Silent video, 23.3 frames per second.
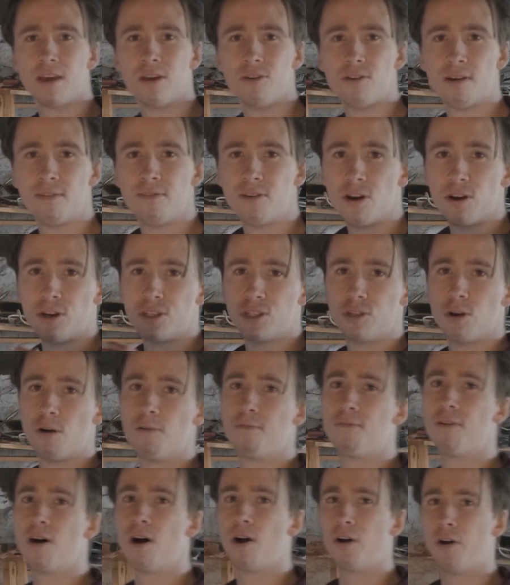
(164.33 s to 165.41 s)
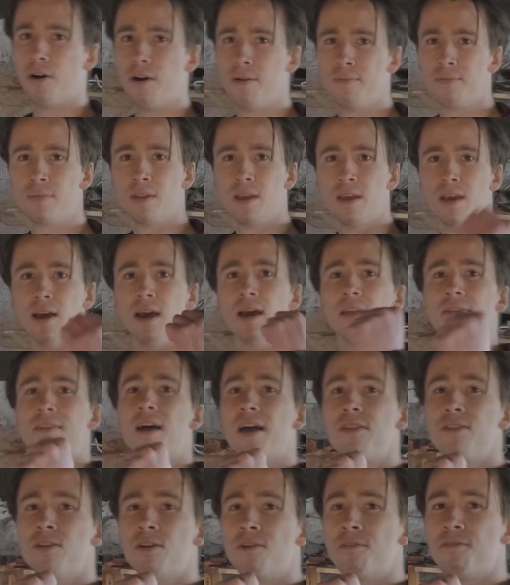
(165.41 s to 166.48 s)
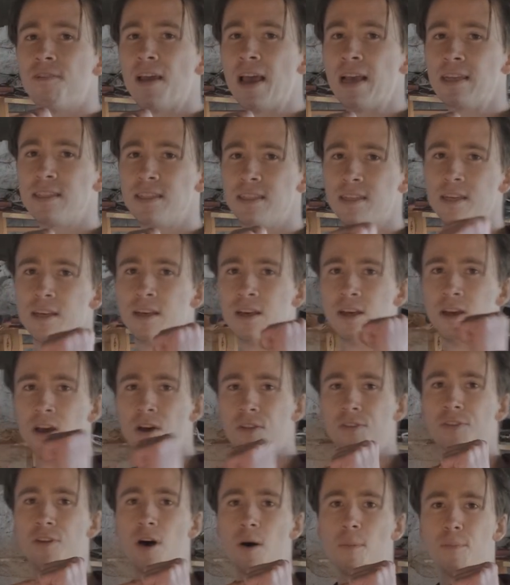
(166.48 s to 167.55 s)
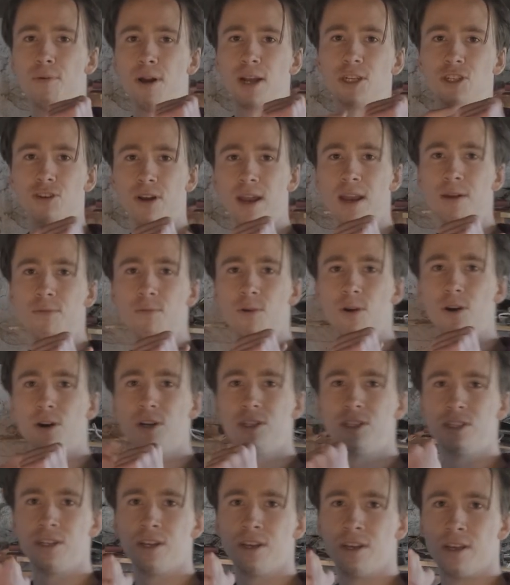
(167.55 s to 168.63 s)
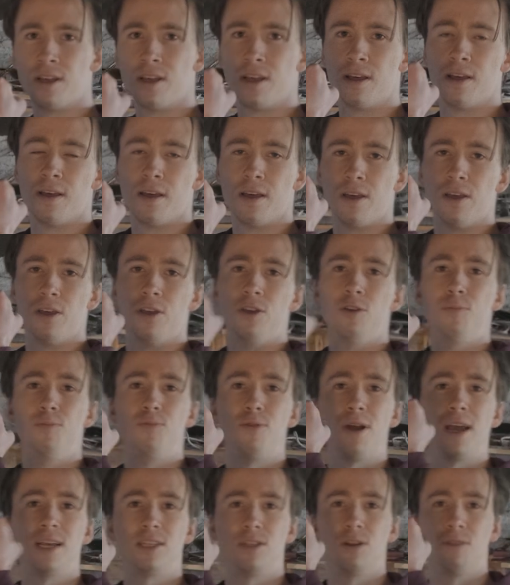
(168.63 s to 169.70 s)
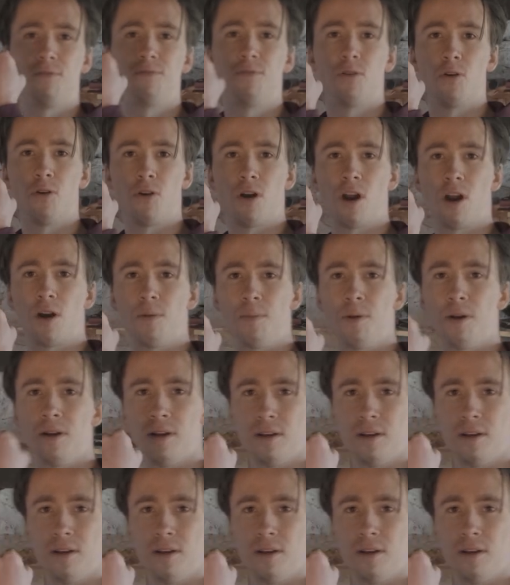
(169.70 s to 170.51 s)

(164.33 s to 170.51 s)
you have learned so far. Tighten your fist, thumb pressure inwards, you brace your forearm,